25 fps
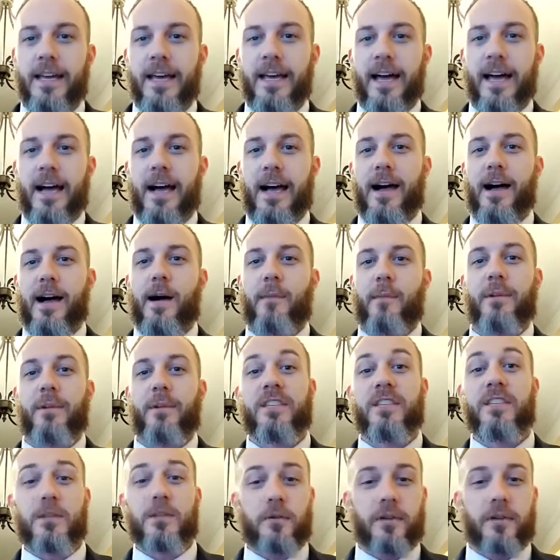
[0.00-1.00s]
But
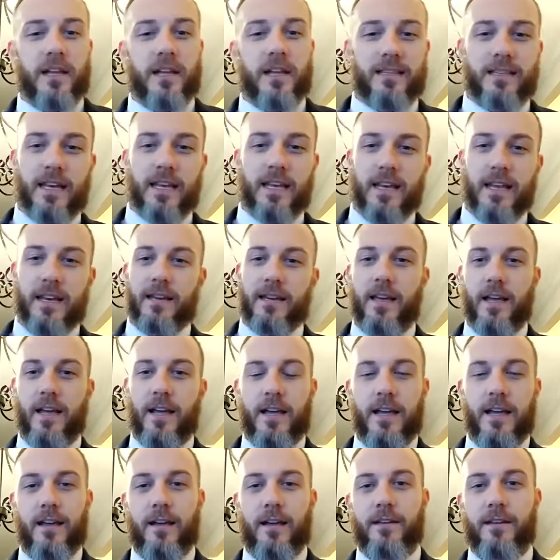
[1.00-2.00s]
still went on to end,
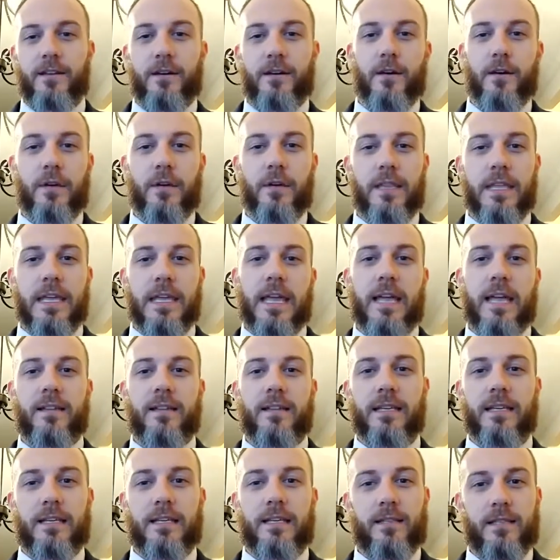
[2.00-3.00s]
in the end
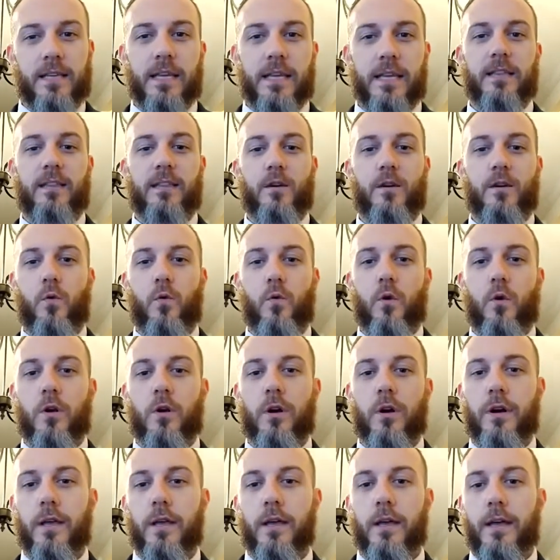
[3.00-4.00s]
to hit the
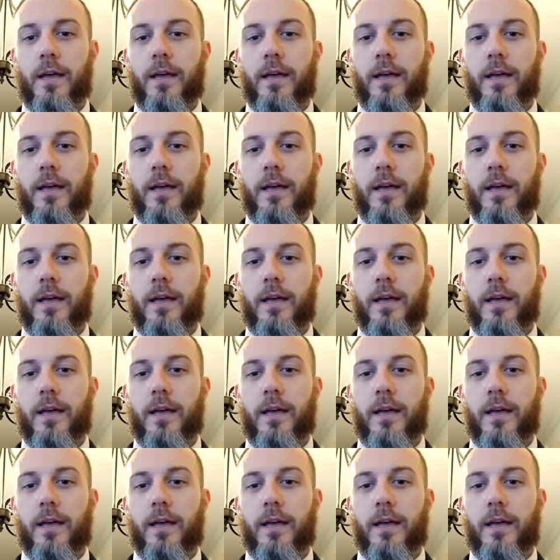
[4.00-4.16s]
award.